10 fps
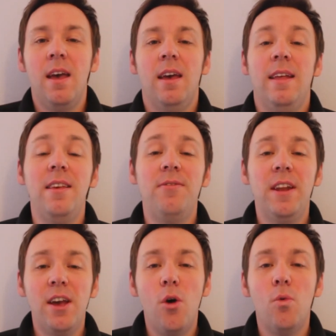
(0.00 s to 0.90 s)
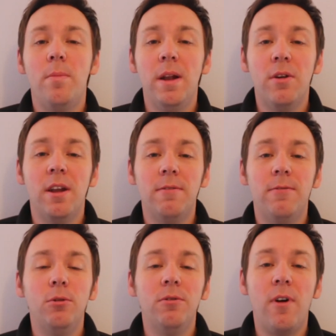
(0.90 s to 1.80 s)
In this video we'll be looking at
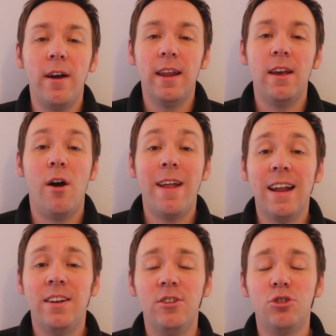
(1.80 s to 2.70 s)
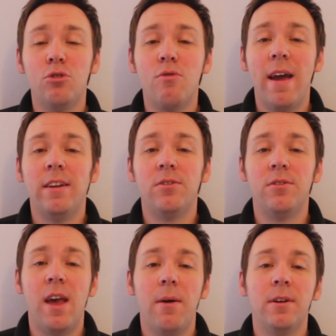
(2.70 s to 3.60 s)
fault finding on our digital range
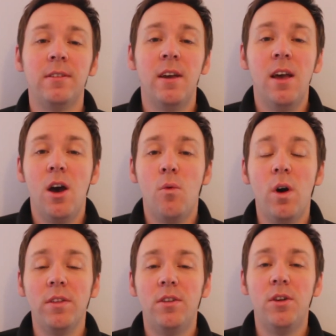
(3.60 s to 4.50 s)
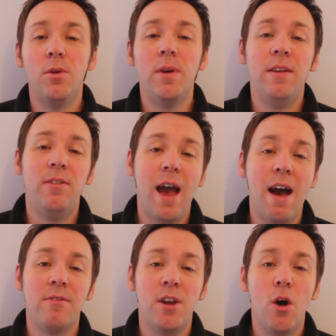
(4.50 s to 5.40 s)
of showers and what to do if you
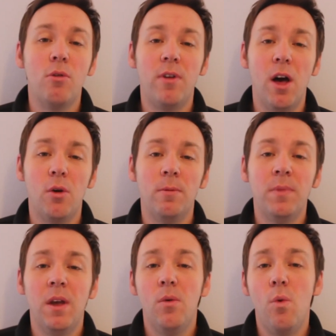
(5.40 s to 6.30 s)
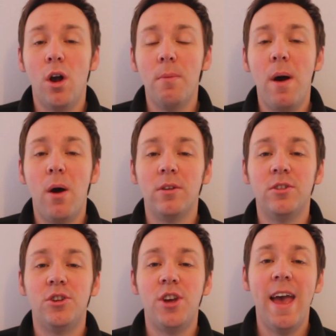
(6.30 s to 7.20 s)
have no flow, what
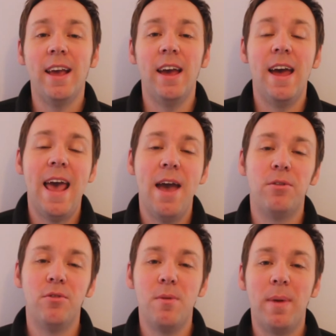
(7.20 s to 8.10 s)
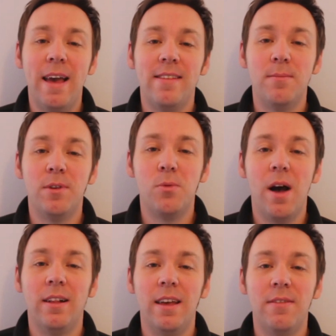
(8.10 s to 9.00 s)
components to check and how to replace them as
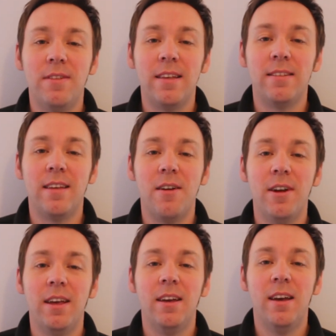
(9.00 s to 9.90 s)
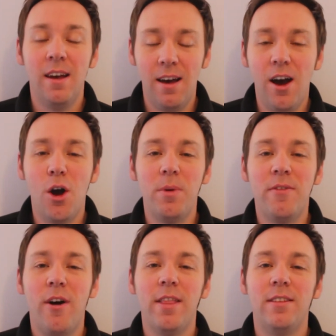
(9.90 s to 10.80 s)
well if necessary. I hope
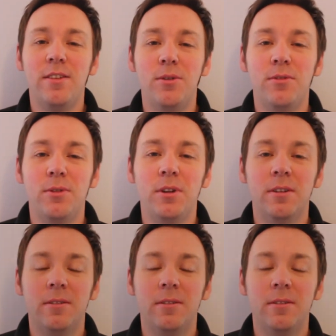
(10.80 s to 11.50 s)
you find this useful.